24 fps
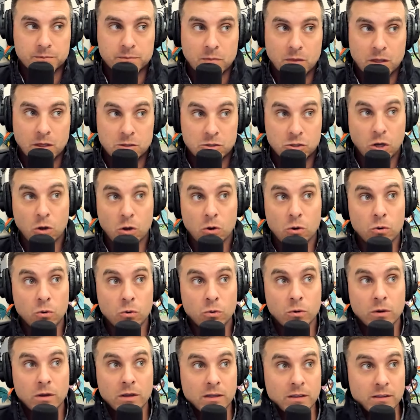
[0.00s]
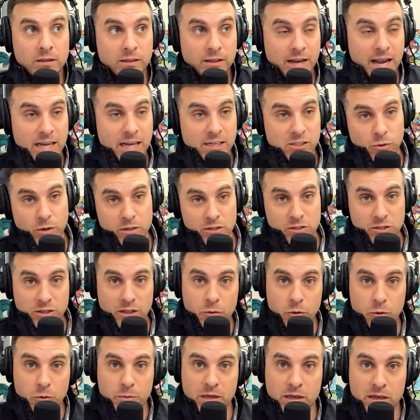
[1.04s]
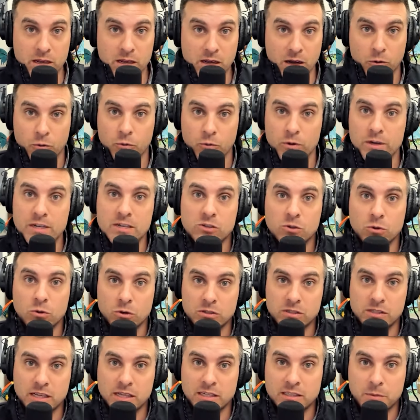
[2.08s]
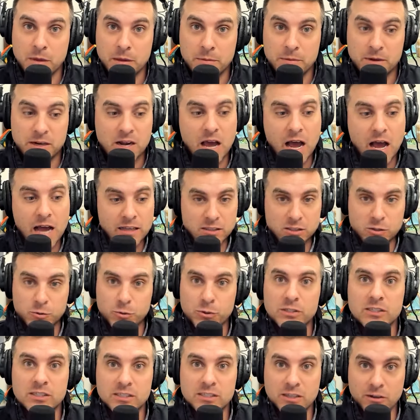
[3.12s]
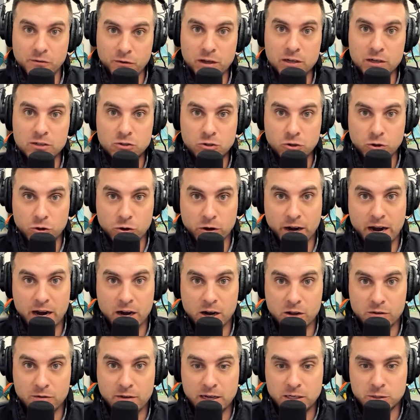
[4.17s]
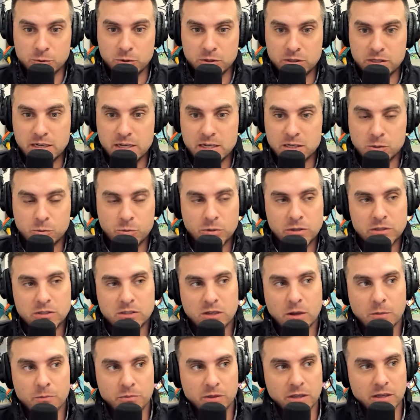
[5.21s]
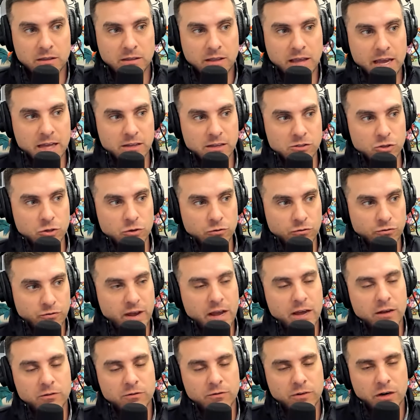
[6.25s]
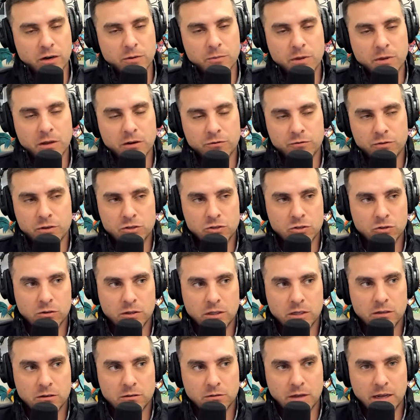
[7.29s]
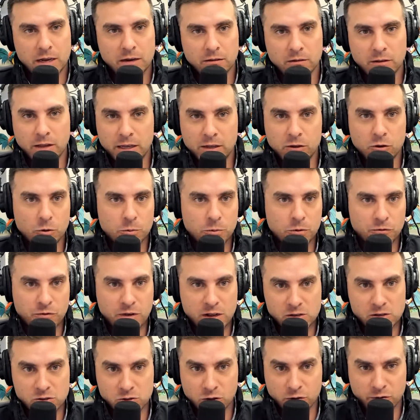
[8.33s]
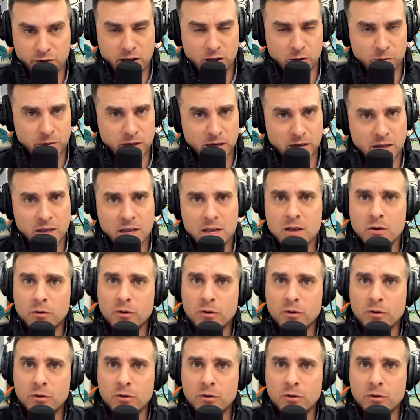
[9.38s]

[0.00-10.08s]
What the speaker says: So The next question then would be a resource that's maybe not specific to your area of expertise, but something that you found very beneficial in like your professional development.